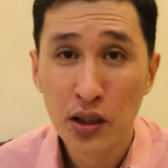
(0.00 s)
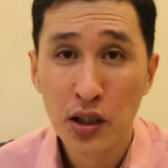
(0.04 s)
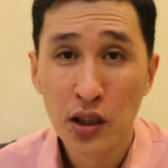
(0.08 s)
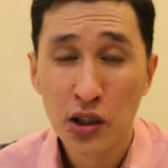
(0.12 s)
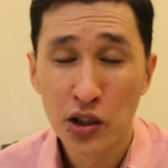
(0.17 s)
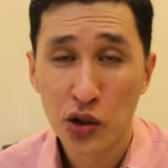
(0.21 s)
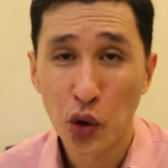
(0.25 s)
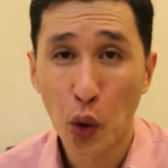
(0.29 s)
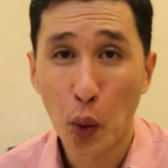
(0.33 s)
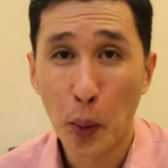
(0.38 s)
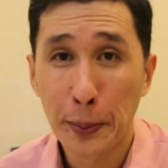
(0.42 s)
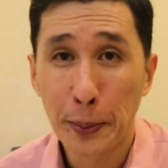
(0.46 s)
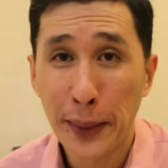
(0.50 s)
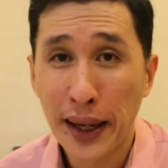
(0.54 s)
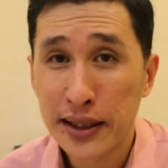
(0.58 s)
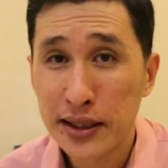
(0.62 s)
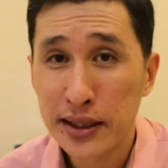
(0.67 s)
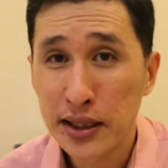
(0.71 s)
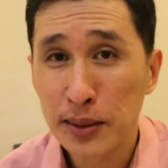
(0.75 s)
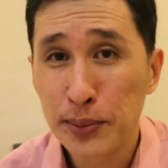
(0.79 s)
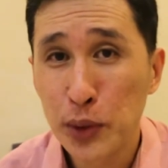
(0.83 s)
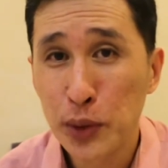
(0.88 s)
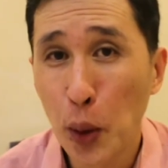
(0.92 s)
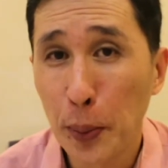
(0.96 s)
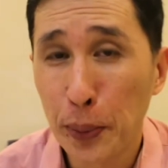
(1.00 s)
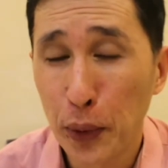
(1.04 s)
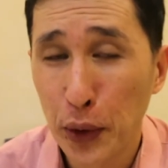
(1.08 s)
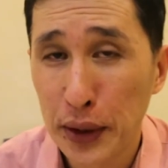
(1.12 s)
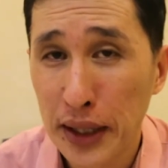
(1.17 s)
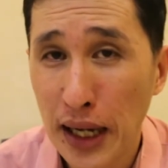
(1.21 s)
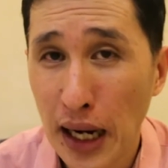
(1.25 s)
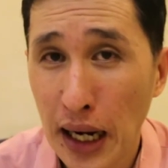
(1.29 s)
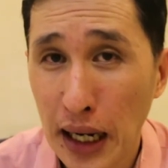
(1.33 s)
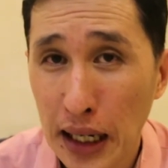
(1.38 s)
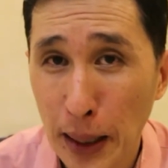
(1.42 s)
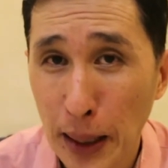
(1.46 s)
So many milk
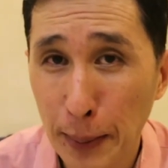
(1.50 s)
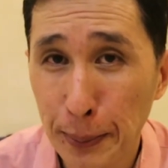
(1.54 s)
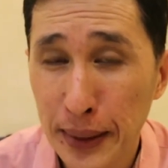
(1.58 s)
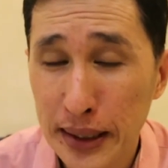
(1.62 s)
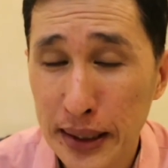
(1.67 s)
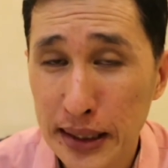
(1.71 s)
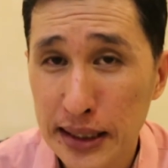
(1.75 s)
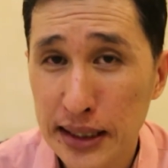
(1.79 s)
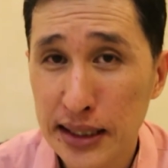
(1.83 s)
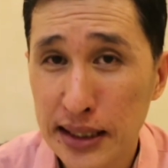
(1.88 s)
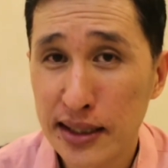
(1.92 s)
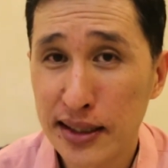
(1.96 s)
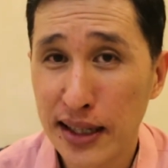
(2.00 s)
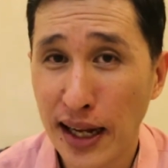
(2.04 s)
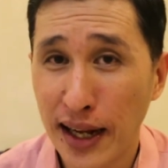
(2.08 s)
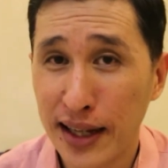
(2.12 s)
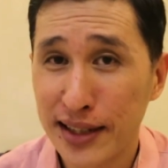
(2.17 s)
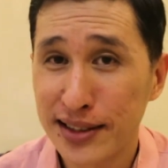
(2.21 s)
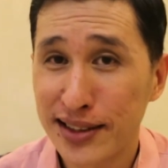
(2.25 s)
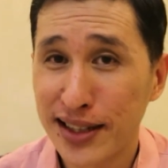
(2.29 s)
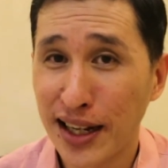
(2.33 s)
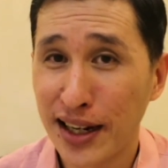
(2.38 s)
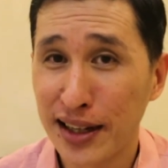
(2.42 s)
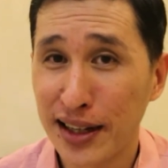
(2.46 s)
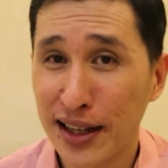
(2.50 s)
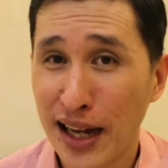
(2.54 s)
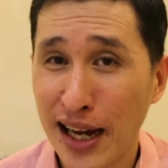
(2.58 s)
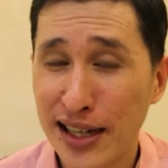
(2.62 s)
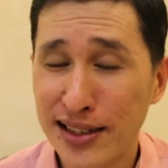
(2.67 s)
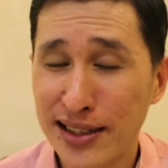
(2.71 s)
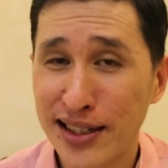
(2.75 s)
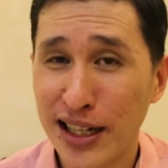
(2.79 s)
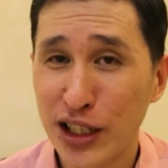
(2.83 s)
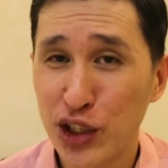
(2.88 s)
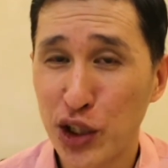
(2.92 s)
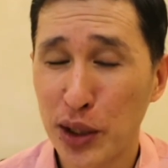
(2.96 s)
product companies and
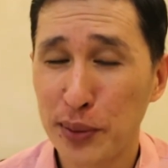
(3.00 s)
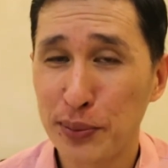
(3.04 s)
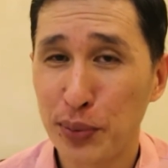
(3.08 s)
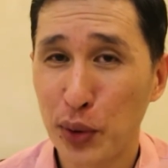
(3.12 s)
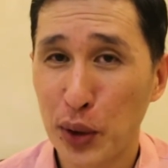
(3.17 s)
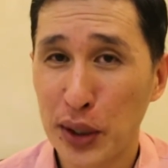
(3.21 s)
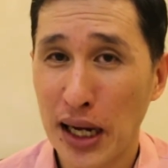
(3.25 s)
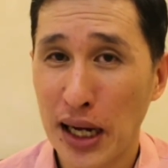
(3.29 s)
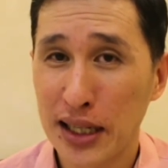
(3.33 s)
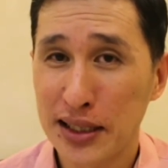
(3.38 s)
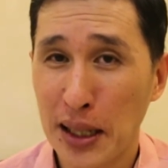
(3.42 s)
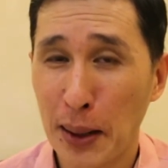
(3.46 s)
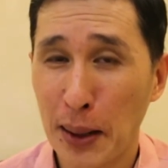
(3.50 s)
sanitization products